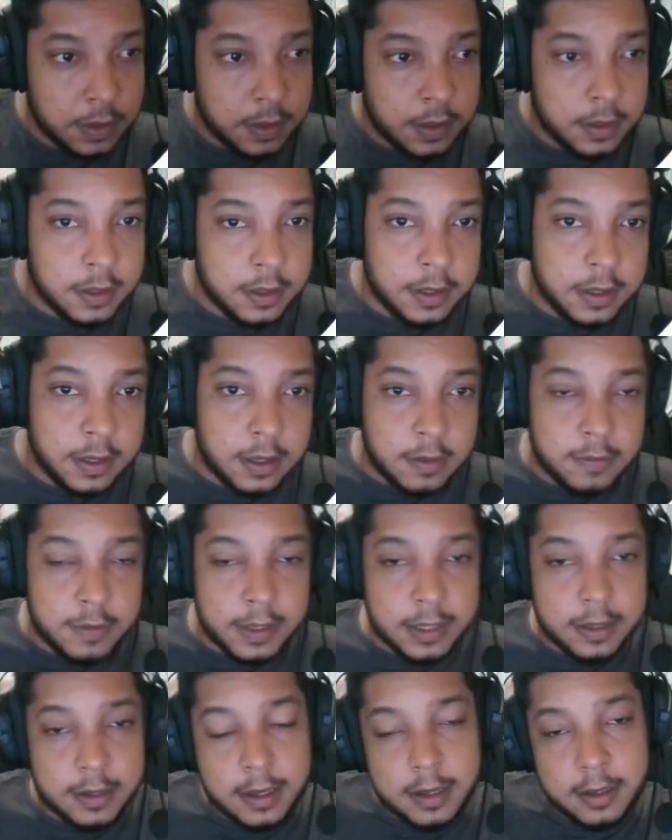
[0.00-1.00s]
It will be
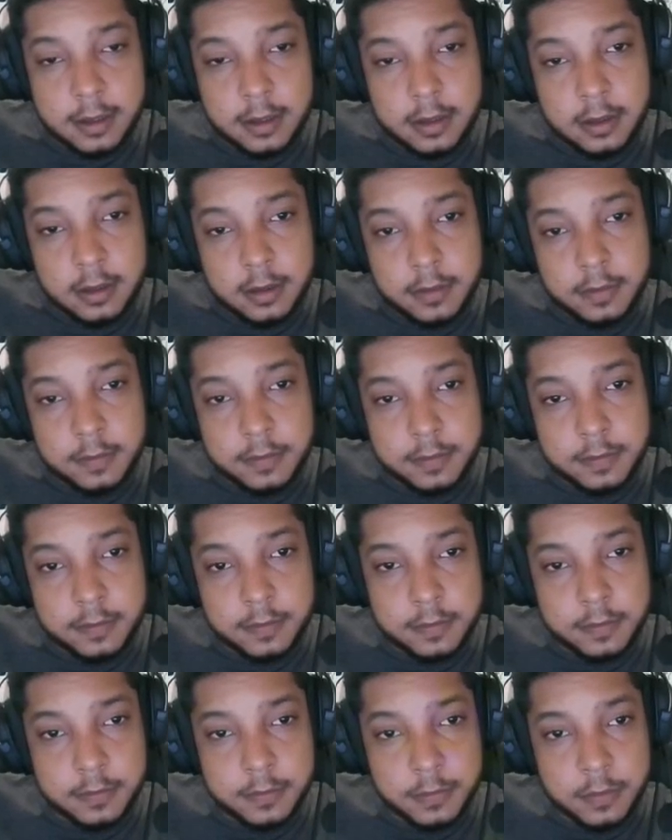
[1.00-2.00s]
running here.
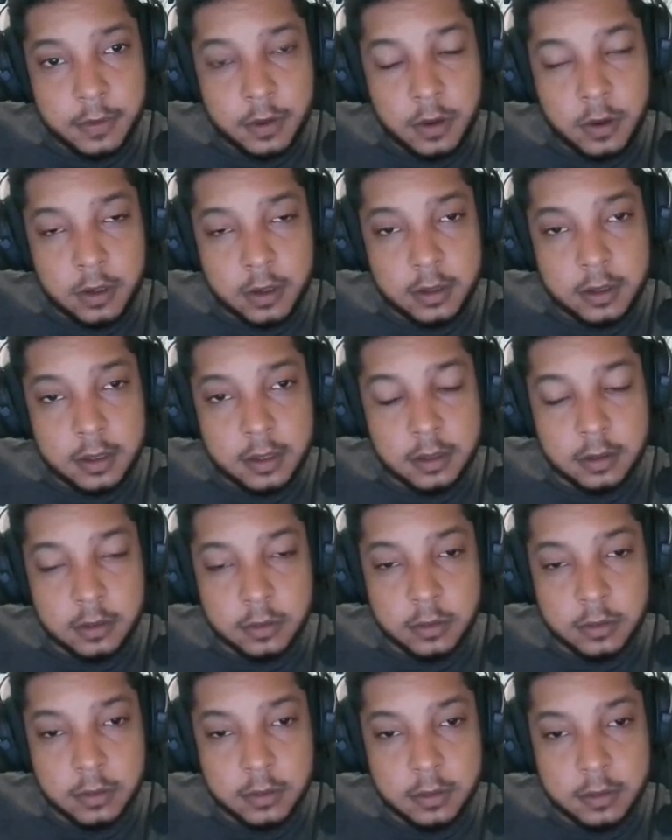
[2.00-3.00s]
Since it is a
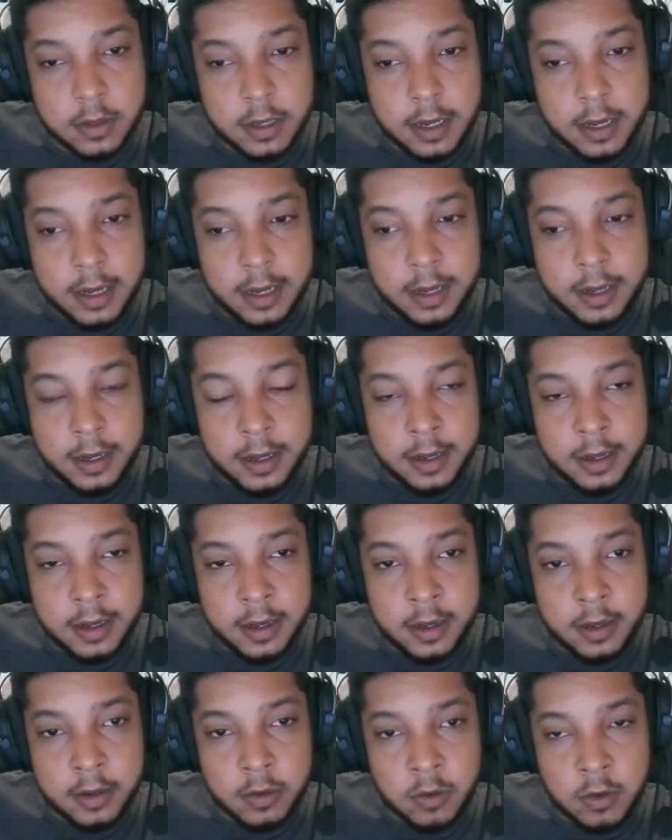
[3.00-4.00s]
virtual machine,
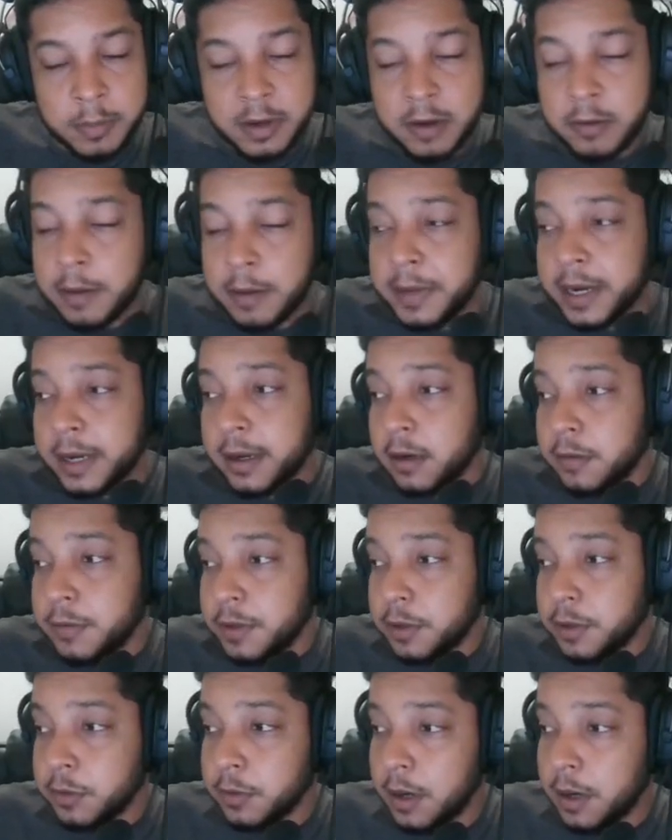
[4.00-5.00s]
meaning
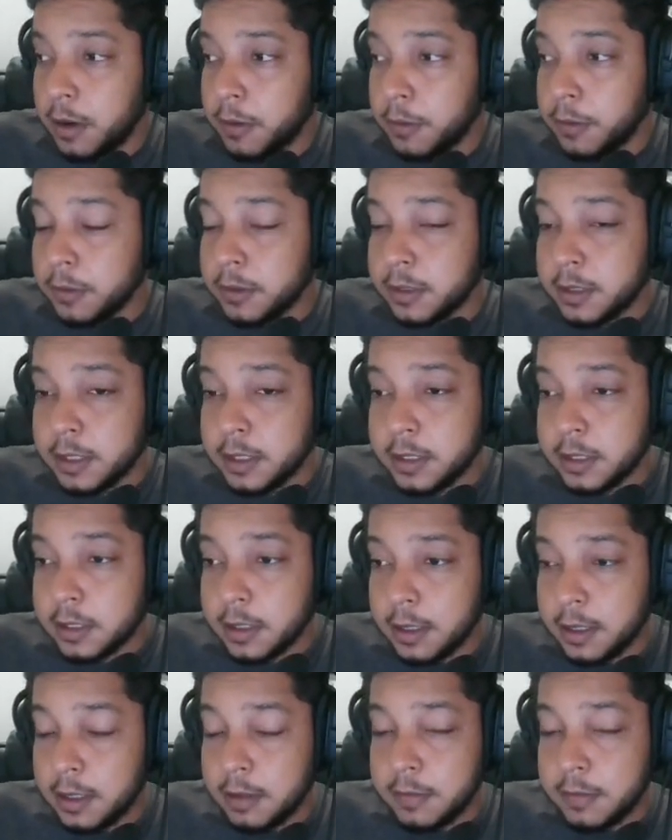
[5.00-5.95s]
it will use